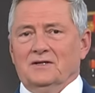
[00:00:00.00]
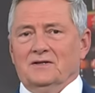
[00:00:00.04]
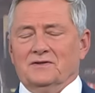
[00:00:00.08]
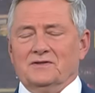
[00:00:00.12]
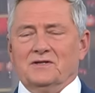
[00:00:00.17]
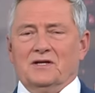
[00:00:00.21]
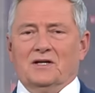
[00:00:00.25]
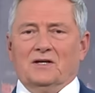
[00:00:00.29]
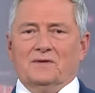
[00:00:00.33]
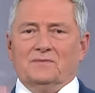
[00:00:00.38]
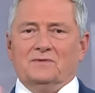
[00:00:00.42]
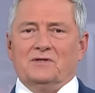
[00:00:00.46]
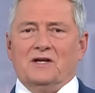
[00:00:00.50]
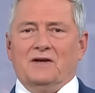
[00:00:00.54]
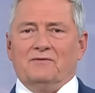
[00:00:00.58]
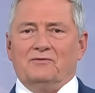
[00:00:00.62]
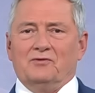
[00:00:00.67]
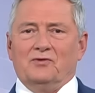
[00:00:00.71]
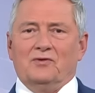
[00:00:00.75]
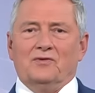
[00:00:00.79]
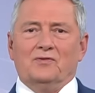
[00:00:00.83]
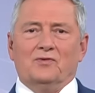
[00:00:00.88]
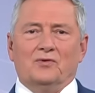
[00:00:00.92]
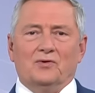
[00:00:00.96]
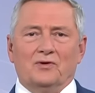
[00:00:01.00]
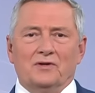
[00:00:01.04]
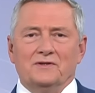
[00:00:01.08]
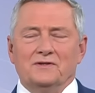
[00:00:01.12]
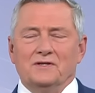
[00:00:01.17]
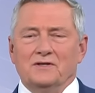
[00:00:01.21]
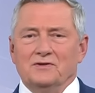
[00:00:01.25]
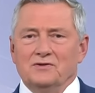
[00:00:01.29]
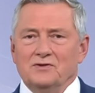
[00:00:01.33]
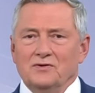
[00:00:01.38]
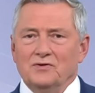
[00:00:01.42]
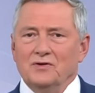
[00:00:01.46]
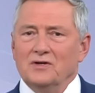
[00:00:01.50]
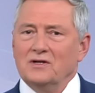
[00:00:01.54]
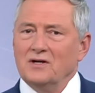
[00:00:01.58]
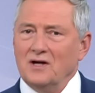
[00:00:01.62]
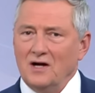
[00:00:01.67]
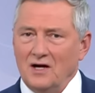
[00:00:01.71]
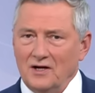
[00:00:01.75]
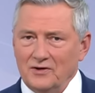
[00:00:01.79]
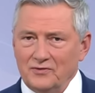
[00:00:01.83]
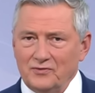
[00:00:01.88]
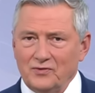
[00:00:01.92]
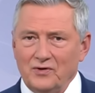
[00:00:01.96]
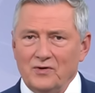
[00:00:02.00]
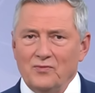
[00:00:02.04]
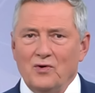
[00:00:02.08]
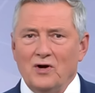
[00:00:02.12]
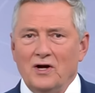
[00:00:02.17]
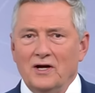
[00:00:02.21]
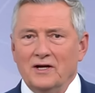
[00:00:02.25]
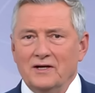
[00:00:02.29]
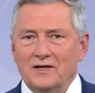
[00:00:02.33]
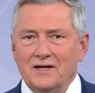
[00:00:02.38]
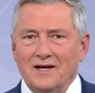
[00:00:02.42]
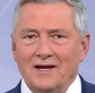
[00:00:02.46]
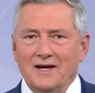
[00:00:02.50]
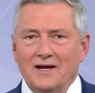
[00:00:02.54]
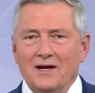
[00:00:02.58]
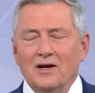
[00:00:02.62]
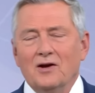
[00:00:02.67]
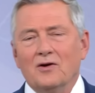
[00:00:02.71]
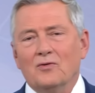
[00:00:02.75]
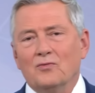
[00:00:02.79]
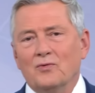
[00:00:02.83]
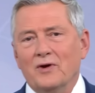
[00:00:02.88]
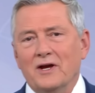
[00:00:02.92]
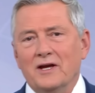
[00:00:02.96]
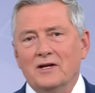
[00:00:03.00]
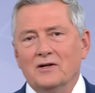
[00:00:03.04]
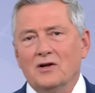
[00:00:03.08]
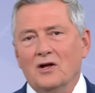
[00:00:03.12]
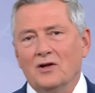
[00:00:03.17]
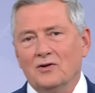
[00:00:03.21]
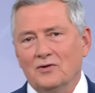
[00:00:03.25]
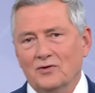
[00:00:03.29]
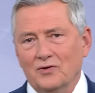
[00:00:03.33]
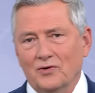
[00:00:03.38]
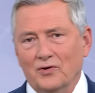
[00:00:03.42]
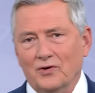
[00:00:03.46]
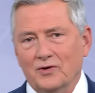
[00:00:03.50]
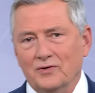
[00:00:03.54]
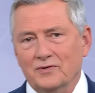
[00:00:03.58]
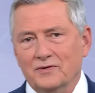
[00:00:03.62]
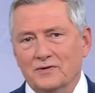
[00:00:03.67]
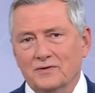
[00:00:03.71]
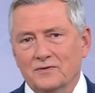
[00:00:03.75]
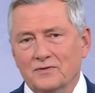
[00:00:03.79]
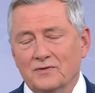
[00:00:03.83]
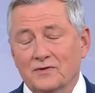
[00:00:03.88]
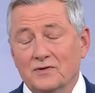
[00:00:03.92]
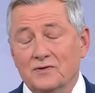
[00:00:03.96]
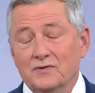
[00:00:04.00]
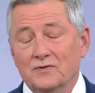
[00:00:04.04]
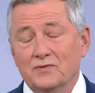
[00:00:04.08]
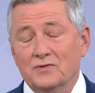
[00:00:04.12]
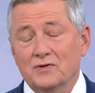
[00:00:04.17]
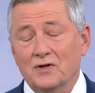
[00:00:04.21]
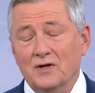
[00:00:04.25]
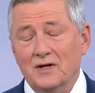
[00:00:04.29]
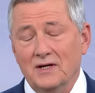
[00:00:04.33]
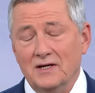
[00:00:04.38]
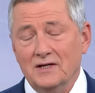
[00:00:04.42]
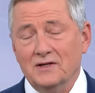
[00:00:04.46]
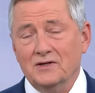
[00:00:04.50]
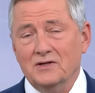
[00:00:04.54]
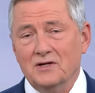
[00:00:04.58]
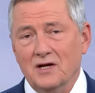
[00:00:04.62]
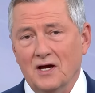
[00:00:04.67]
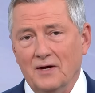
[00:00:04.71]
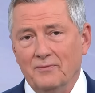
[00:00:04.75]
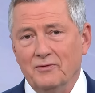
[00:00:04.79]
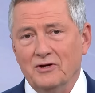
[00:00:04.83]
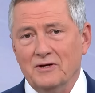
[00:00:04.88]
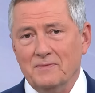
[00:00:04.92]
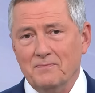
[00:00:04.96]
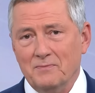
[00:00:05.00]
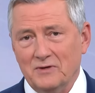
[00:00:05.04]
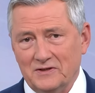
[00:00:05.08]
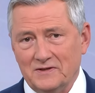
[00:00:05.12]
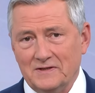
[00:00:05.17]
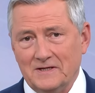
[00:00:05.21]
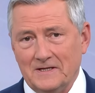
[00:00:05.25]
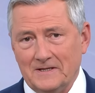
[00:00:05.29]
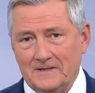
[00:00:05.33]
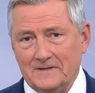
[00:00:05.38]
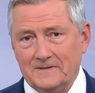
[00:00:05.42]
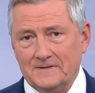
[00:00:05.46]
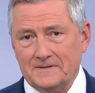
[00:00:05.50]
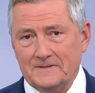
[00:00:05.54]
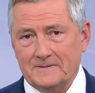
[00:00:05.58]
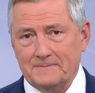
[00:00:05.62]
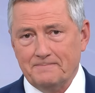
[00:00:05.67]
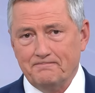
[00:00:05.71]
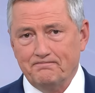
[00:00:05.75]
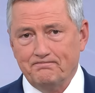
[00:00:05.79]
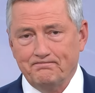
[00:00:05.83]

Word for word: This comes after authorities issued a countrywide air raid alert due to incoming missiles.